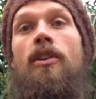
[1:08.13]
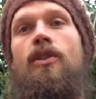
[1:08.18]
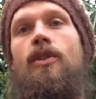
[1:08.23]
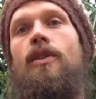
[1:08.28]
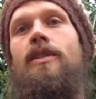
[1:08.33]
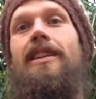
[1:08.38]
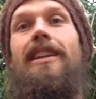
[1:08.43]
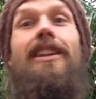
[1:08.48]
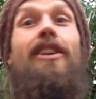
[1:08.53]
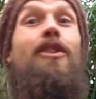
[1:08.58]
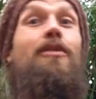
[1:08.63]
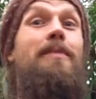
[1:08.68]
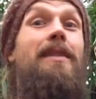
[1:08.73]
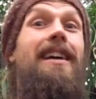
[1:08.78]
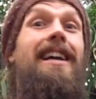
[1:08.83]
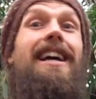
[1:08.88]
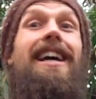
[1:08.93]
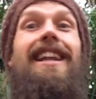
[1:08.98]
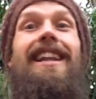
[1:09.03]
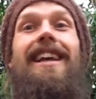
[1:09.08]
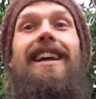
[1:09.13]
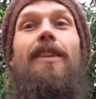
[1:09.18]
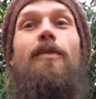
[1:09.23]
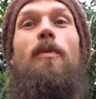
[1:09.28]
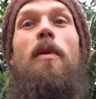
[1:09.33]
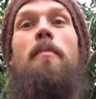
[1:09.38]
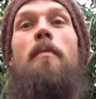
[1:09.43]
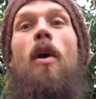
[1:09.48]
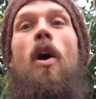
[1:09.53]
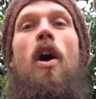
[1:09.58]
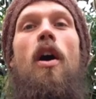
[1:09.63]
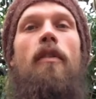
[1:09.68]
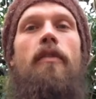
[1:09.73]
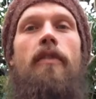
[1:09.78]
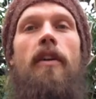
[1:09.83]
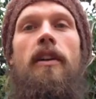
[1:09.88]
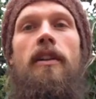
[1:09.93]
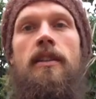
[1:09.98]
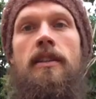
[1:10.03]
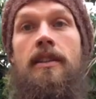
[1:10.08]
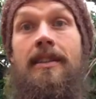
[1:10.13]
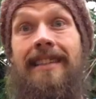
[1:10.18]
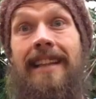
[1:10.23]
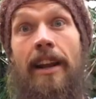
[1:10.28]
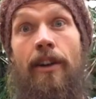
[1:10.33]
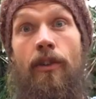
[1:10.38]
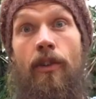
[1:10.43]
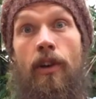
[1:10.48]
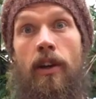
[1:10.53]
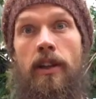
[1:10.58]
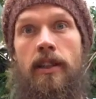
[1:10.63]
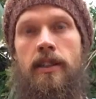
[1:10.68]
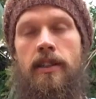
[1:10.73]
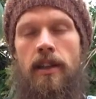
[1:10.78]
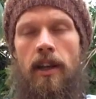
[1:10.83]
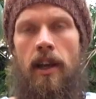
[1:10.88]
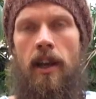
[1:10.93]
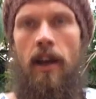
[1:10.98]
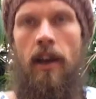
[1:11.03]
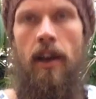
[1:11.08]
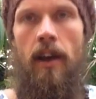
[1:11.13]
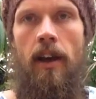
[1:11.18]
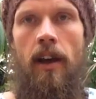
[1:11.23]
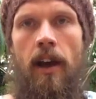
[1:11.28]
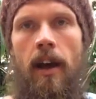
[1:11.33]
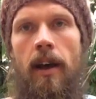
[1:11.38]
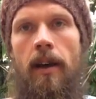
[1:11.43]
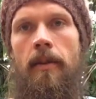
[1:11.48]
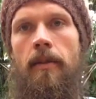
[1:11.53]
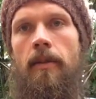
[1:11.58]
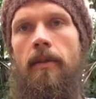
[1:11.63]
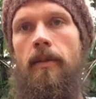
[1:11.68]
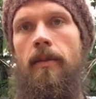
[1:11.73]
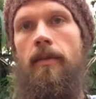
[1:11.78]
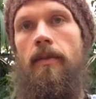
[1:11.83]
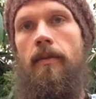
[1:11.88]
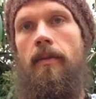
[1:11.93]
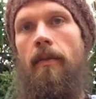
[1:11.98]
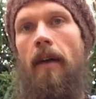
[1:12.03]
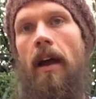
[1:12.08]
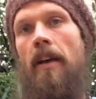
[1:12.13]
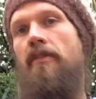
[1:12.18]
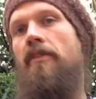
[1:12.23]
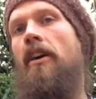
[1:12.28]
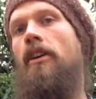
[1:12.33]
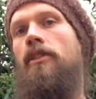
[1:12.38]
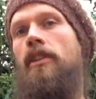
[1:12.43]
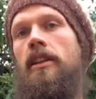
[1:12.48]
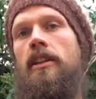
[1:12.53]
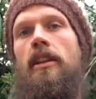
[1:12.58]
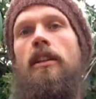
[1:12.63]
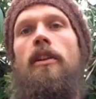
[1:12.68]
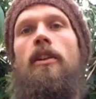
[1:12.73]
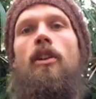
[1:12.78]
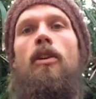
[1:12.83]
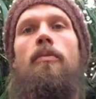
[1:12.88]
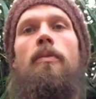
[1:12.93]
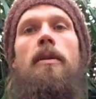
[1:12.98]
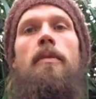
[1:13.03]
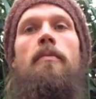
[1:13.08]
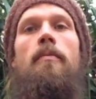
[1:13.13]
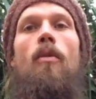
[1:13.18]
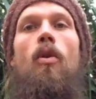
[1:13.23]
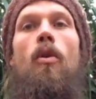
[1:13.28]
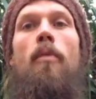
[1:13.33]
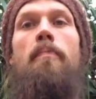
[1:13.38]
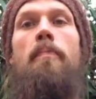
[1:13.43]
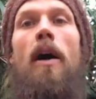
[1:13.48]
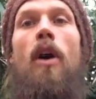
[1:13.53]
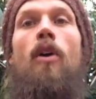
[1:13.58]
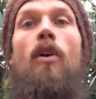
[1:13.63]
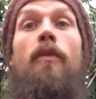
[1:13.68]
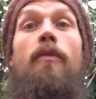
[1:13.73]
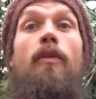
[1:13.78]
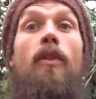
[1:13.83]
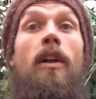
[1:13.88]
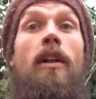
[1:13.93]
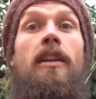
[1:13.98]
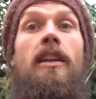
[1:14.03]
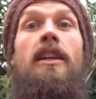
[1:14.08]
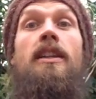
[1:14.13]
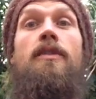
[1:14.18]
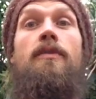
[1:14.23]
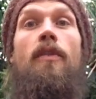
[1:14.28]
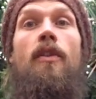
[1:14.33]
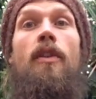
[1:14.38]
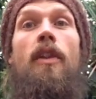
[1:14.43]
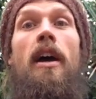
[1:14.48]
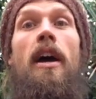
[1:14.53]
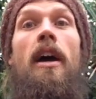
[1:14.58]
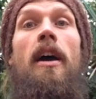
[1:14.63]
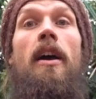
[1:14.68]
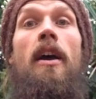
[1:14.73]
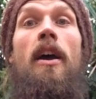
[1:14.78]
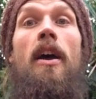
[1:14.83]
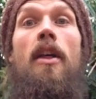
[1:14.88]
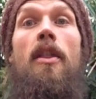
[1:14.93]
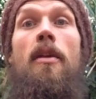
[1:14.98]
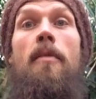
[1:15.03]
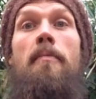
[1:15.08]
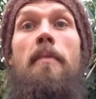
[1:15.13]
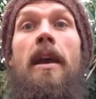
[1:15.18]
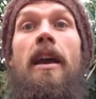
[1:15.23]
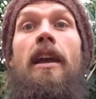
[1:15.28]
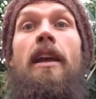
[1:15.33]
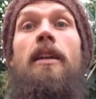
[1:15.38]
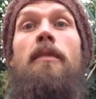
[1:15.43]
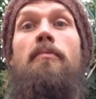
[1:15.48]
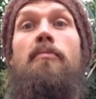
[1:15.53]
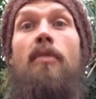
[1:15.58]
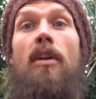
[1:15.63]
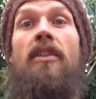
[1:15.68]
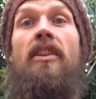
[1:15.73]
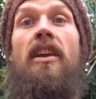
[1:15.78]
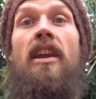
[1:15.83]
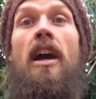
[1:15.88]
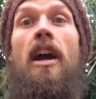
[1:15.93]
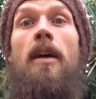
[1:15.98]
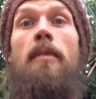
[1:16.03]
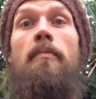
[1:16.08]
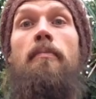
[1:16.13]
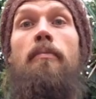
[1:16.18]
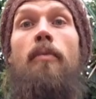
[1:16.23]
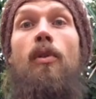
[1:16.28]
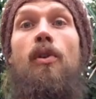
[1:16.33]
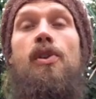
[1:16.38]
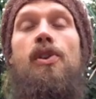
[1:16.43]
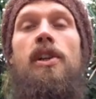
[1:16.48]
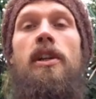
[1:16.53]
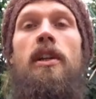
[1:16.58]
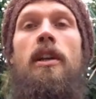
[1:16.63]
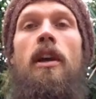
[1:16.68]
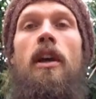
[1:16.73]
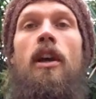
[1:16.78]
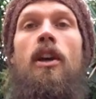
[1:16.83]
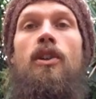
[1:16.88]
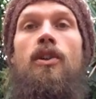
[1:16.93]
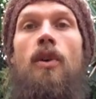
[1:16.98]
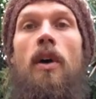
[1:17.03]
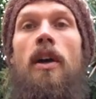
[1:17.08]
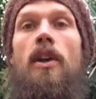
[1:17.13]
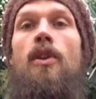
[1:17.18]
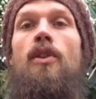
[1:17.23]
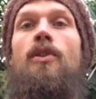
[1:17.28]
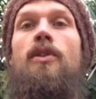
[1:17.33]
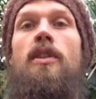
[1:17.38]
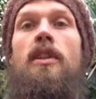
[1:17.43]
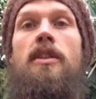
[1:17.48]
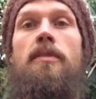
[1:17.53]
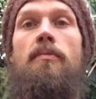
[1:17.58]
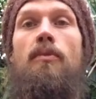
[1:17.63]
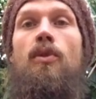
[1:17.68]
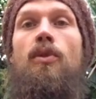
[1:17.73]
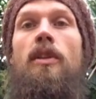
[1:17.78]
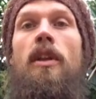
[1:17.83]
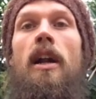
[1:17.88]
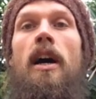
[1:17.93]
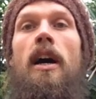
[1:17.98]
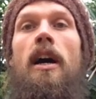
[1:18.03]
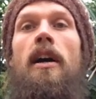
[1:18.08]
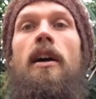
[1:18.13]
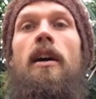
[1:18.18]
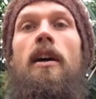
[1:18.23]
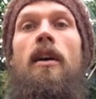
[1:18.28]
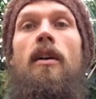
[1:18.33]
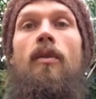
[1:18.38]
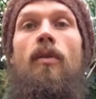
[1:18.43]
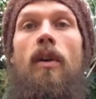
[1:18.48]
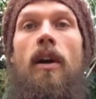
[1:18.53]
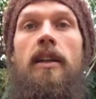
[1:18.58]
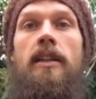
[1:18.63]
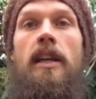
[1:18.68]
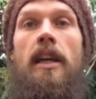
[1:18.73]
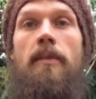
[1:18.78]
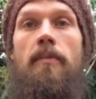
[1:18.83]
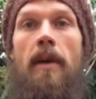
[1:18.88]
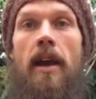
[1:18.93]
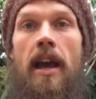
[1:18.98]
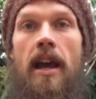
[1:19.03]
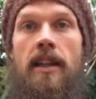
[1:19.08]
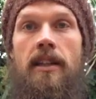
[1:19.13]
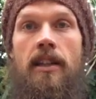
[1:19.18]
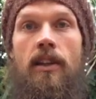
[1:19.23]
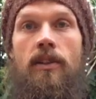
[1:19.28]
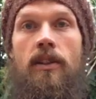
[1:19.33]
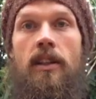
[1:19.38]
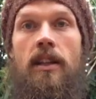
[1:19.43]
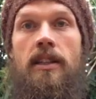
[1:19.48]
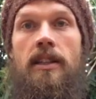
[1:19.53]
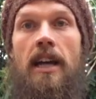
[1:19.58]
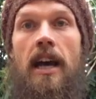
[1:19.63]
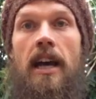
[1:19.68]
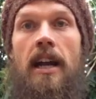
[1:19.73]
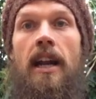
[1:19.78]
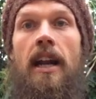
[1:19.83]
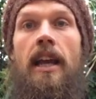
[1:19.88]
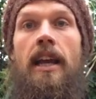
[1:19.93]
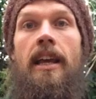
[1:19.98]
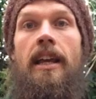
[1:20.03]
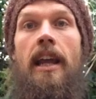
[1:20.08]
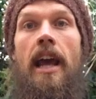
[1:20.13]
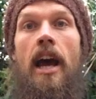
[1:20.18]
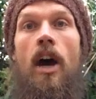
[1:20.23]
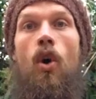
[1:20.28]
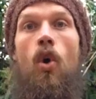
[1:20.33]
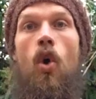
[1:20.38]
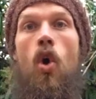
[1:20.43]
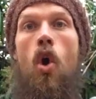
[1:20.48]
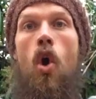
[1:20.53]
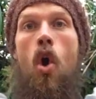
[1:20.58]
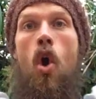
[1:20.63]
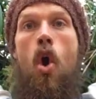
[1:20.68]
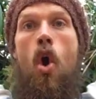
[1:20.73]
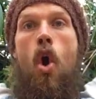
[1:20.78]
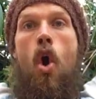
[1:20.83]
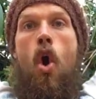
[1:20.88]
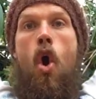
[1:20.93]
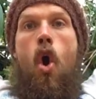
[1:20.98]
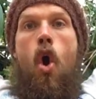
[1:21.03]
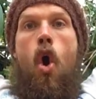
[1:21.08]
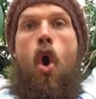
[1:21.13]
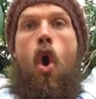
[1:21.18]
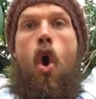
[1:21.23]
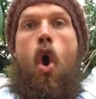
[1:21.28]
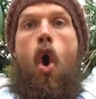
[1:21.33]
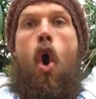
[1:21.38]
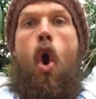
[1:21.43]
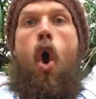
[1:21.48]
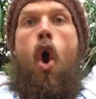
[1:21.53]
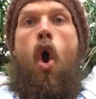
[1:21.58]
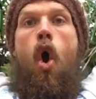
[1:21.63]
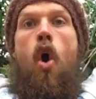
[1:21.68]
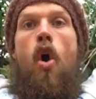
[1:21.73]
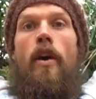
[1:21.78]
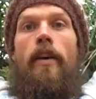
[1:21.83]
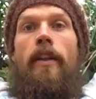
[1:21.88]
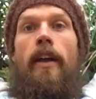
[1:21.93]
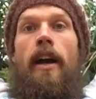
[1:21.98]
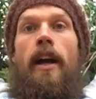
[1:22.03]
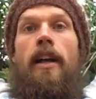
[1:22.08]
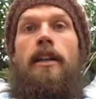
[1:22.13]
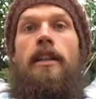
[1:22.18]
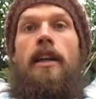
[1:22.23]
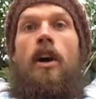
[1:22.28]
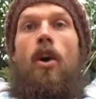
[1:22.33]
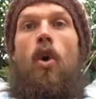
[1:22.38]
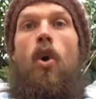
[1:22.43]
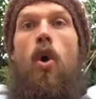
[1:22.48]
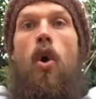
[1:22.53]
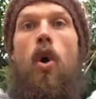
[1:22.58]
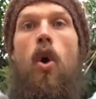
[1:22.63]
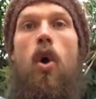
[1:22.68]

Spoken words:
So it's a little bit kind of like Wim Hof on steroids. I found it a little bit more powerful, at least for the main pranayama portion. So I use this mudra where I take my hands out to the side and I inhale, and then I exhale.